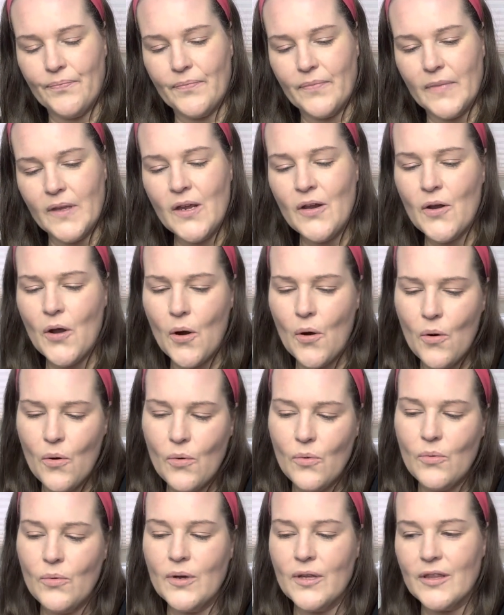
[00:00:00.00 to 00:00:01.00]
you
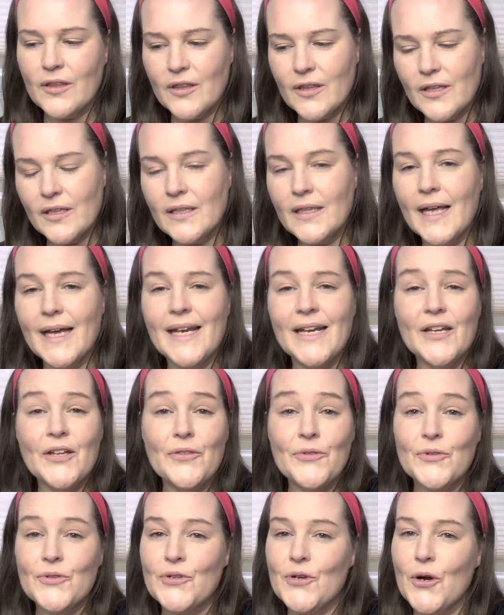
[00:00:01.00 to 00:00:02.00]
know, with the light and
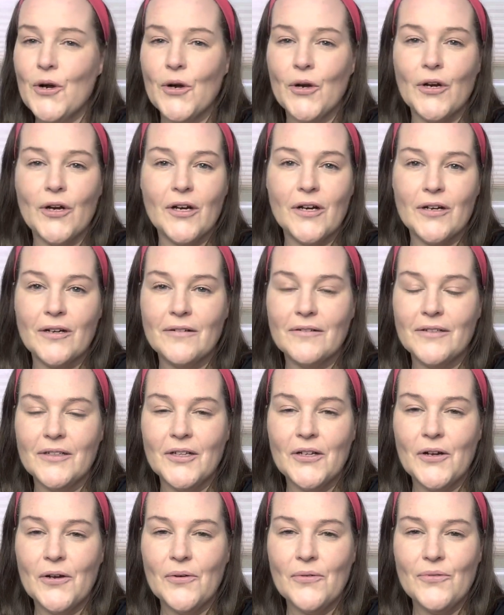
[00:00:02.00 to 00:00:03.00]
the dark, you
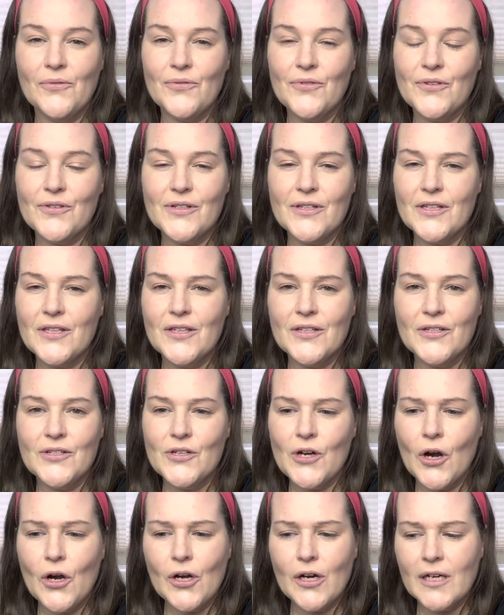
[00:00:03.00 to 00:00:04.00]
know, the
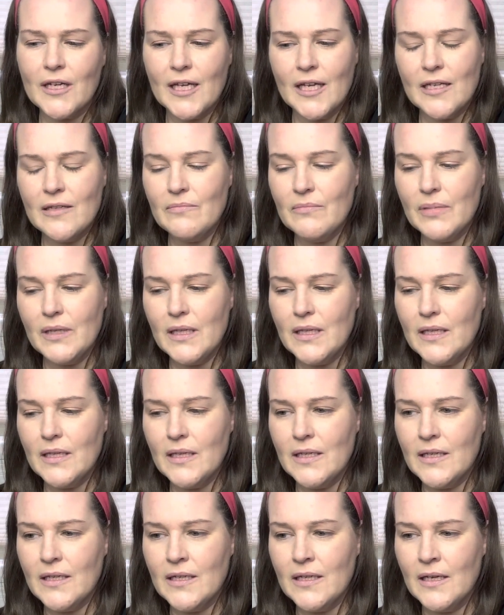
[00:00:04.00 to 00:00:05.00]
dark can
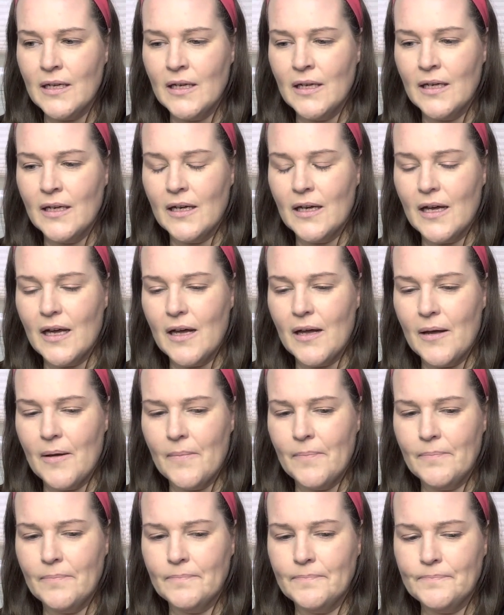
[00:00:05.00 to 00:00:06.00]
be,
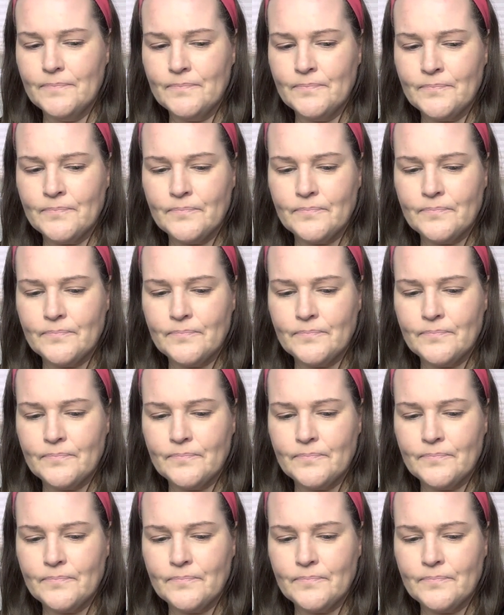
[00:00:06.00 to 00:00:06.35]
attracting,